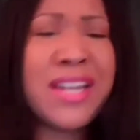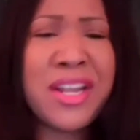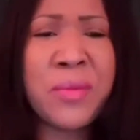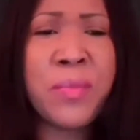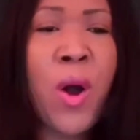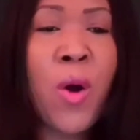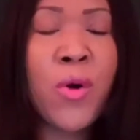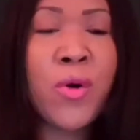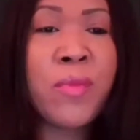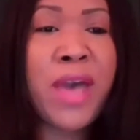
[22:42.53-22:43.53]
I did a
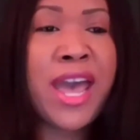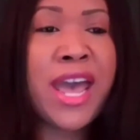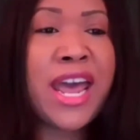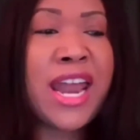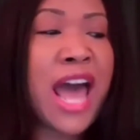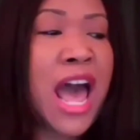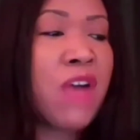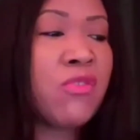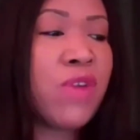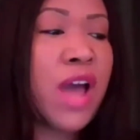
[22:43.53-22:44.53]
poem, and
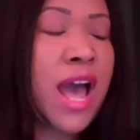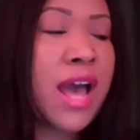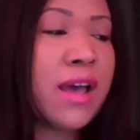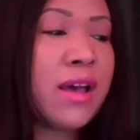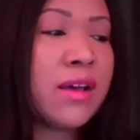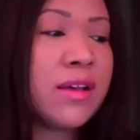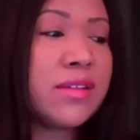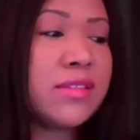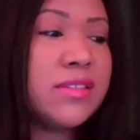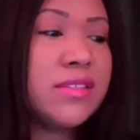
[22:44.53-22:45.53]
I
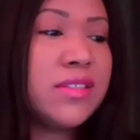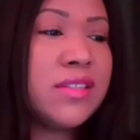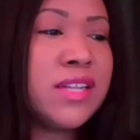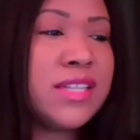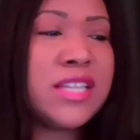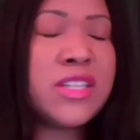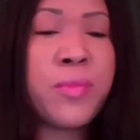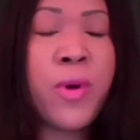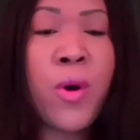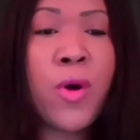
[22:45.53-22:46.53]
looked at
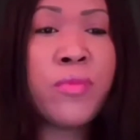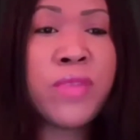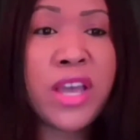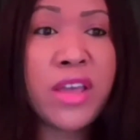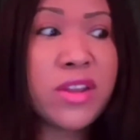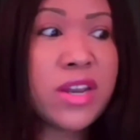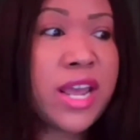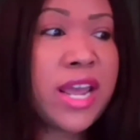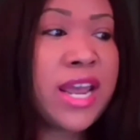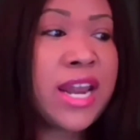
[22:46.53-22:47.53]
the poem the other
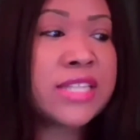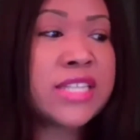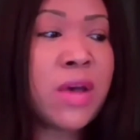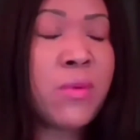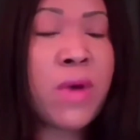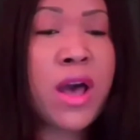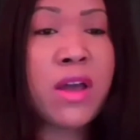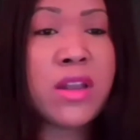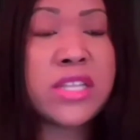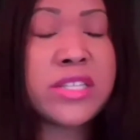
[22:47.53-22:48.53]
day, and I said,
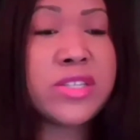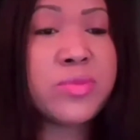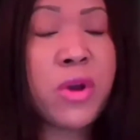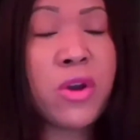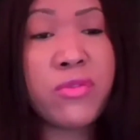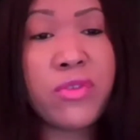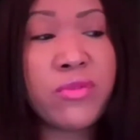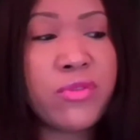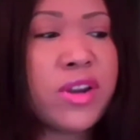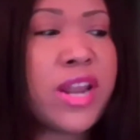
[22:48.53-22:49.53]
wow, this is
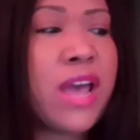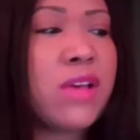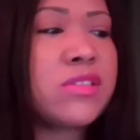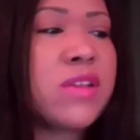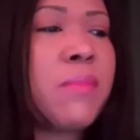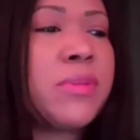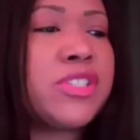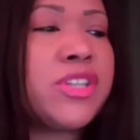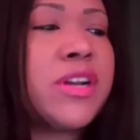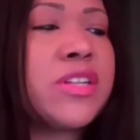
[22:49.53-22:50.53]
perfect for now. So I'm gonna
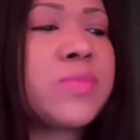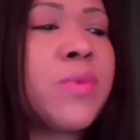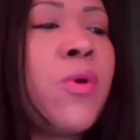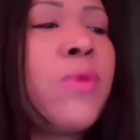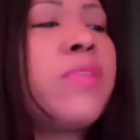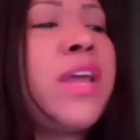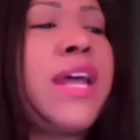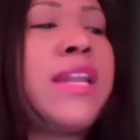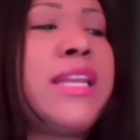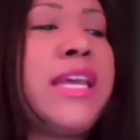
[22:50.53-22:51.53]
share this poem
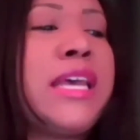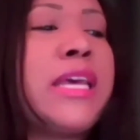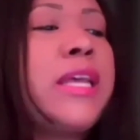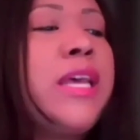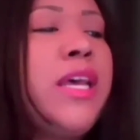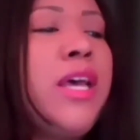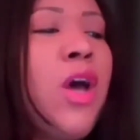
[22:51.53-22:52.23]
that I did